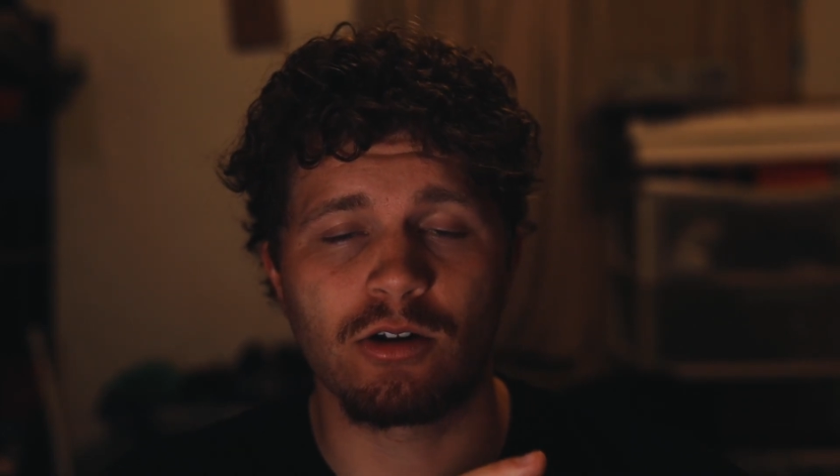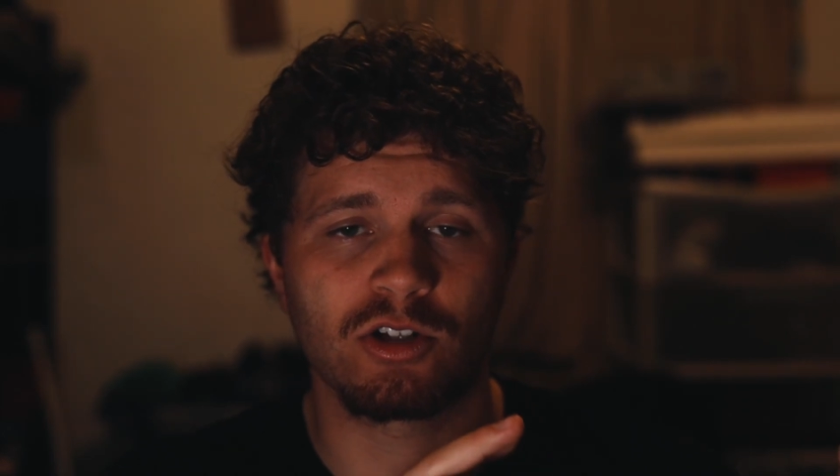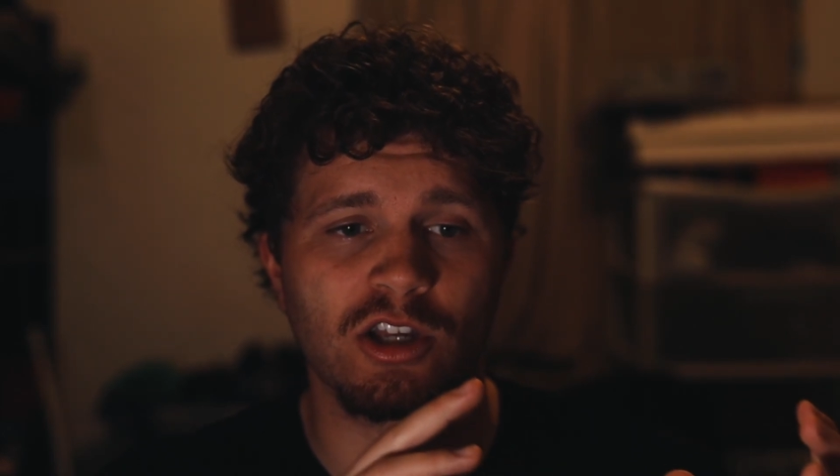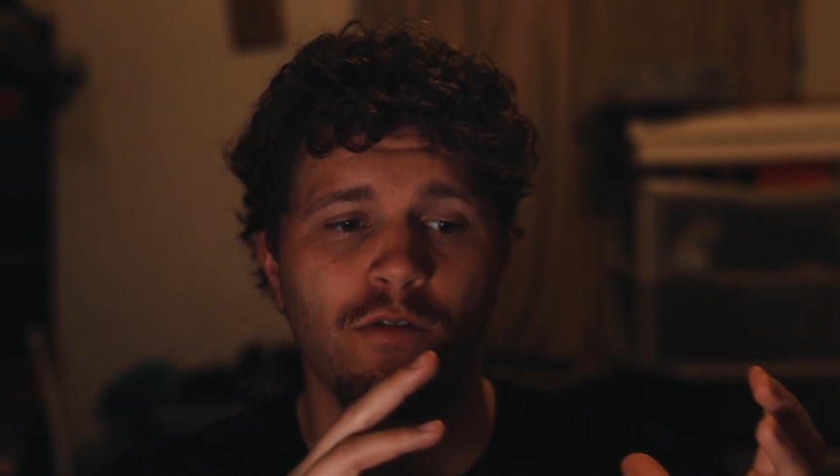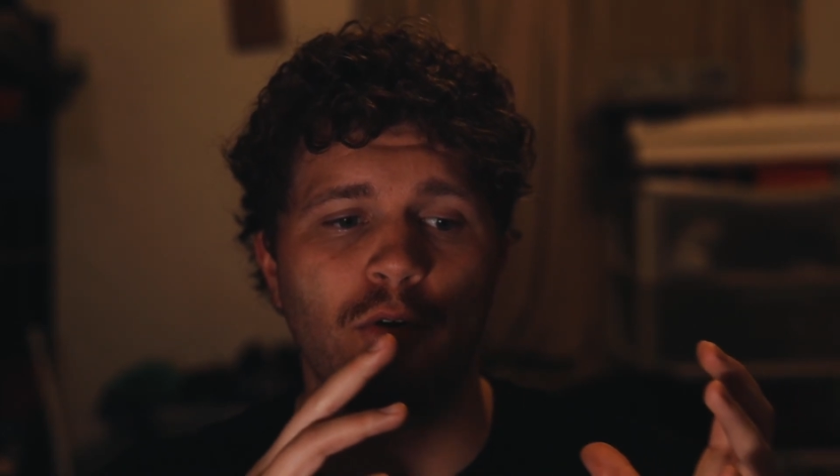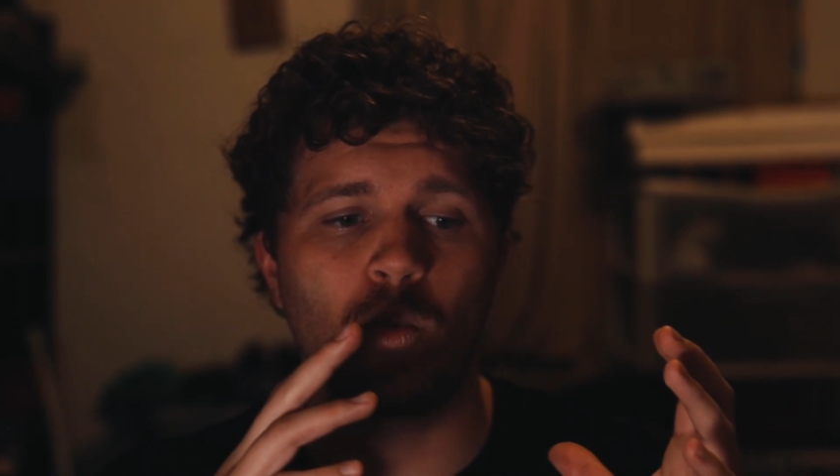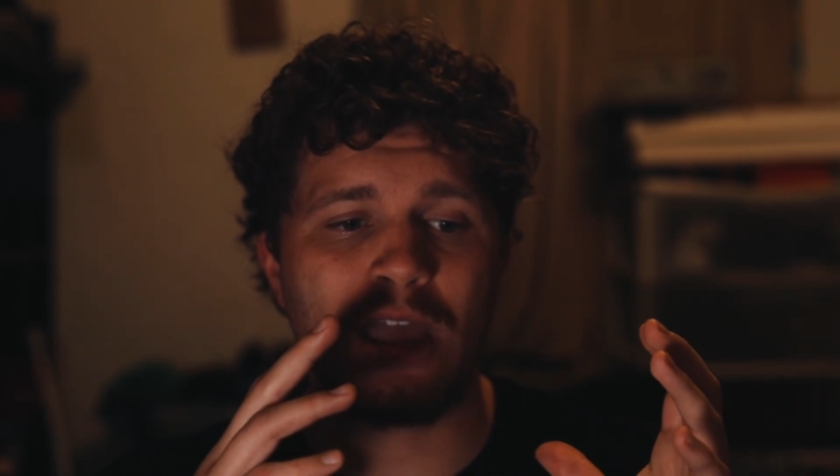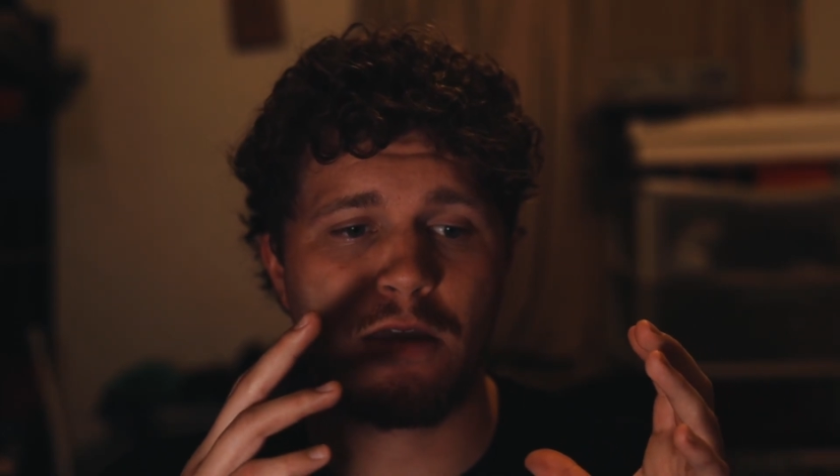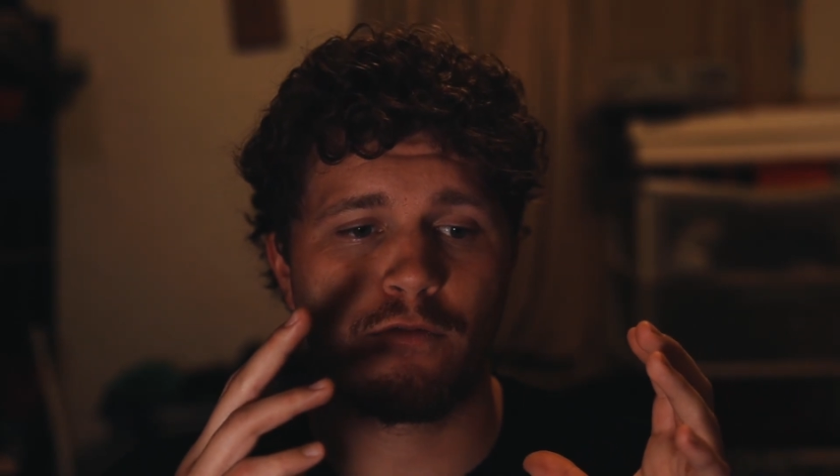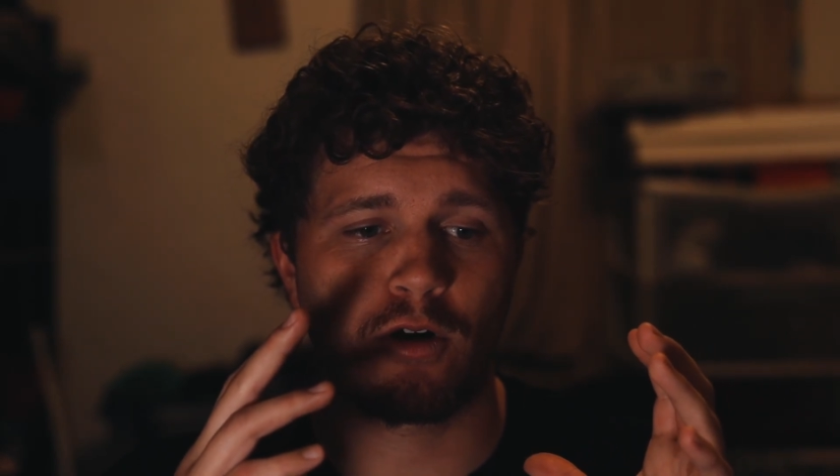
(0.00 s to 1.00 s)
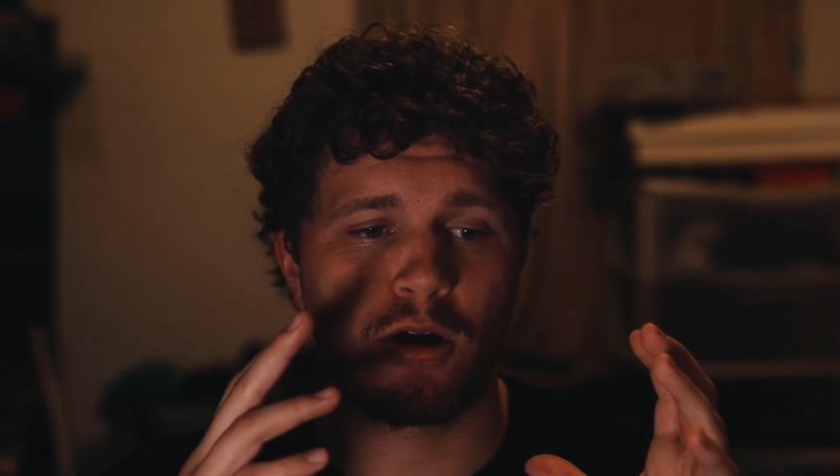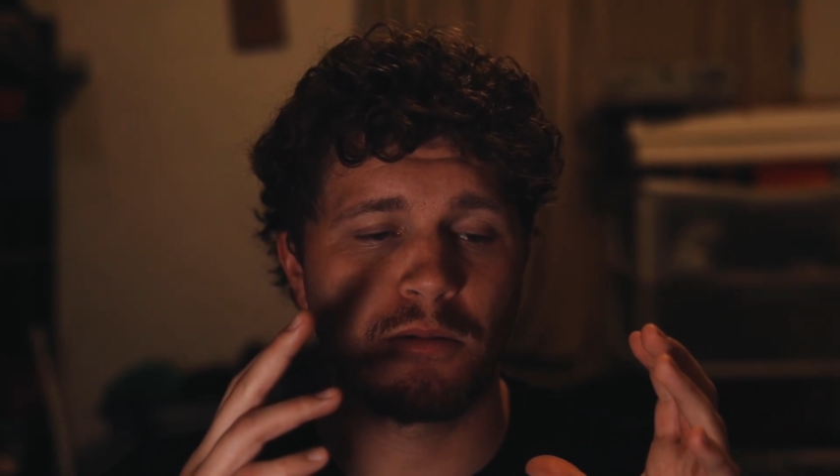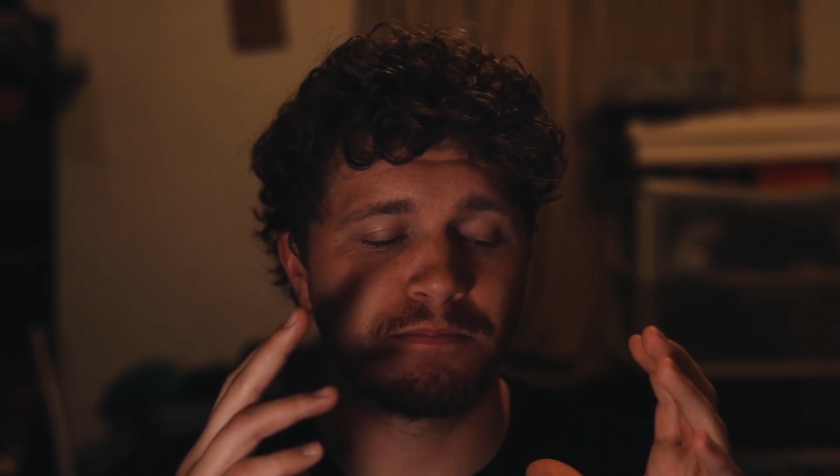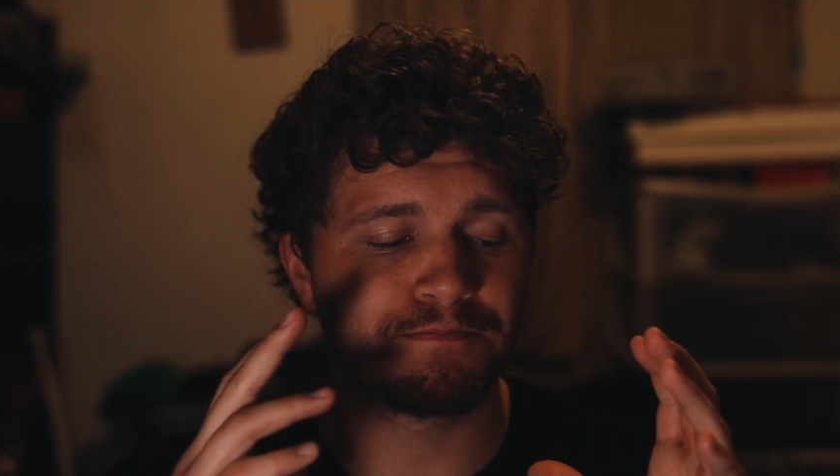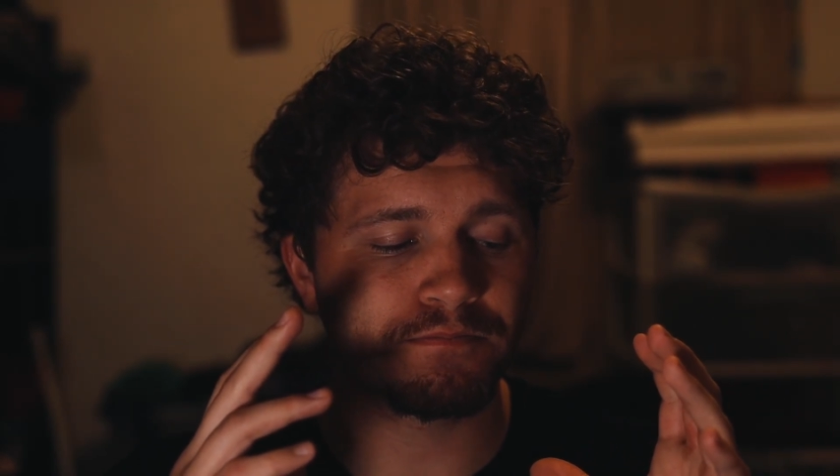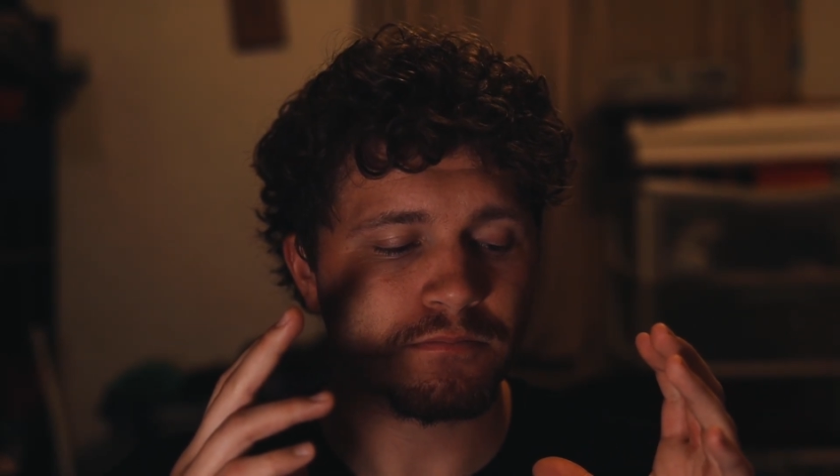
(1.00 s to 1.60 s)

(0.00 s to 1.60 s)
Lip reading: yourself away from